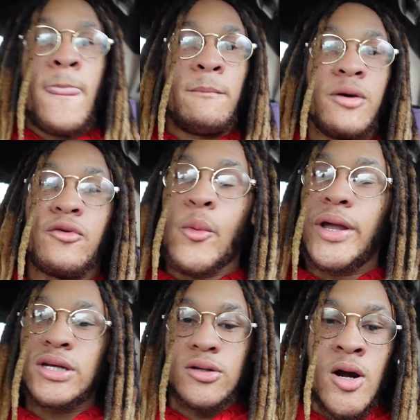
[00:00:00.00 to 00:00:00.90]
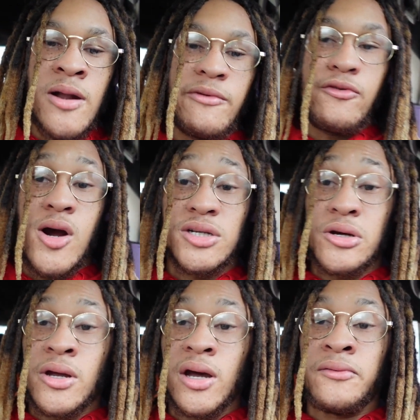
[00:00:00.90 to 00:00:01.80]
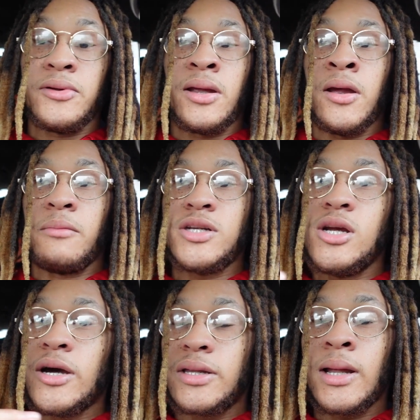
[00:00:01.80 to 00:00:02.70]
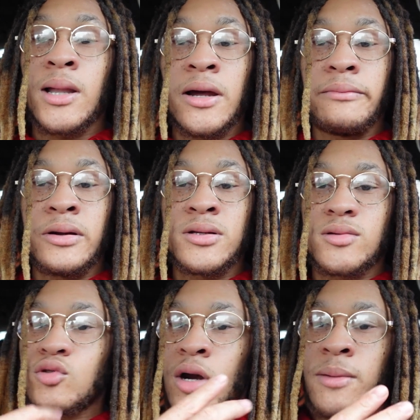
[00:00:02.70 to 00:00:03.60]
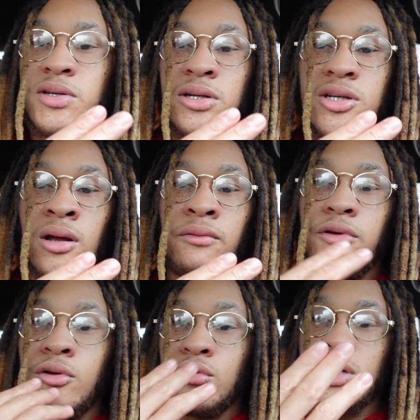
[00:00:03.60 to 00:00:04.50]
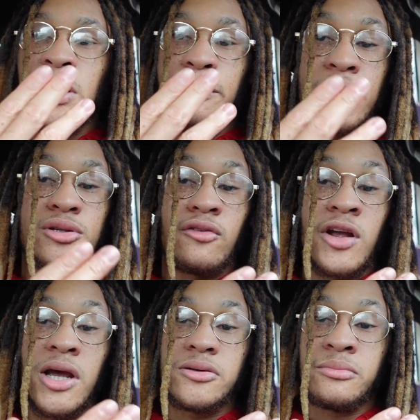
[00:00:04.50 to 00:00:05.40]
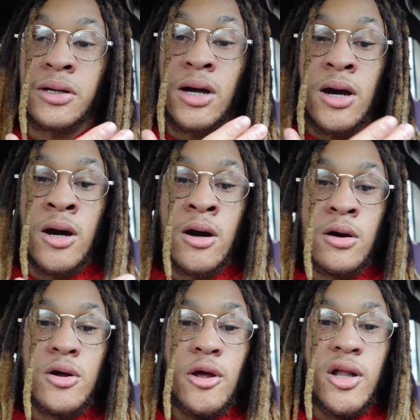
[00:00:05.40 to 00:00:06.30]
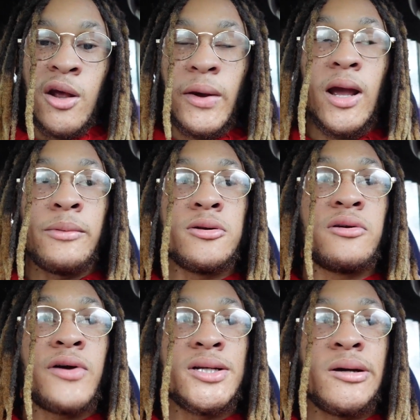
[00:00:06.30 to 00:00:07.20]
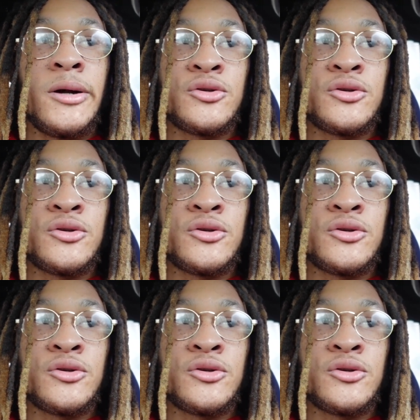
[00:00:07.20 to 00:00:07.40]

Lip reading: before we get started, before I show y'all everything, make sure y'all hit that like button, subscribe to the channel. If you're new, turn that post notification bell to all. That way y'all be notified every time I